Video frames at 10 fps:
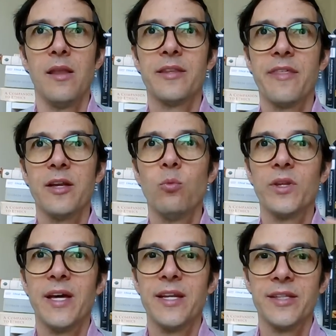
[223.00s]
Let's think
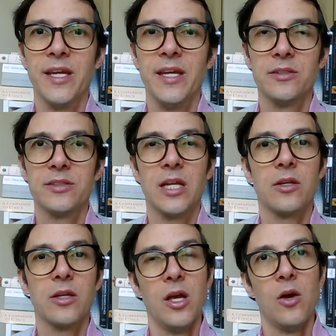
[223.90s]
what that entails.
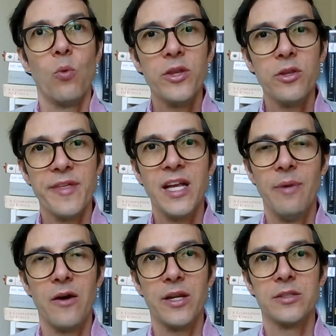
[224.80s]
And when you think
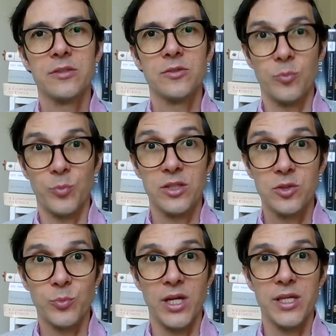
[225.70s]
about it, surprise,
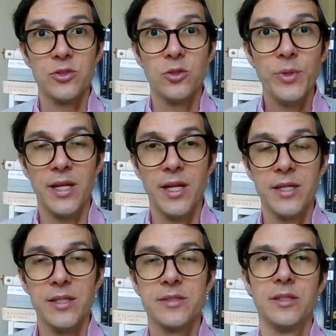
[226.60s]
surprise, you
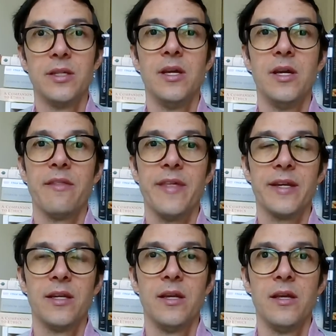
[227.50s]
realize
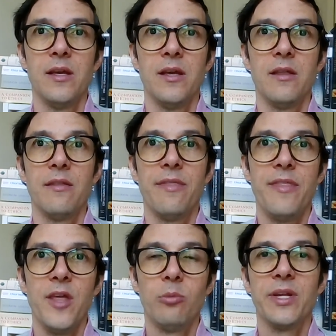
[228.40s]
that
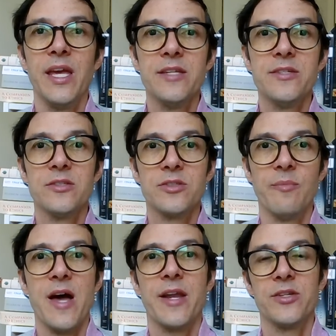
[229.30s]
the obligations
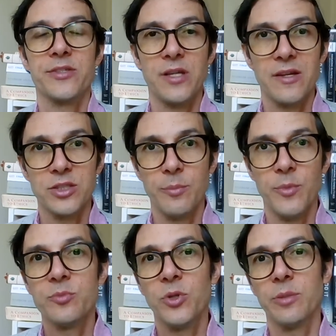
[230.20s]
of managers are actually
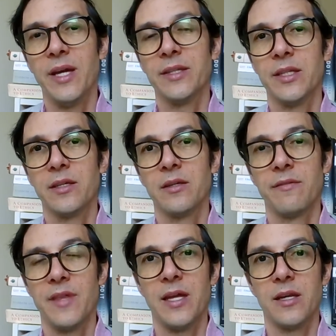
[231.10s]
much more demanding
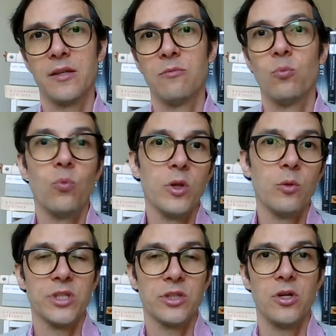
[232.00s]
than it
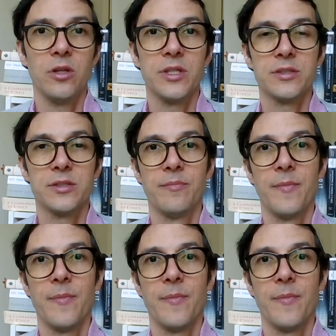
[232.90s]
was acknowledged.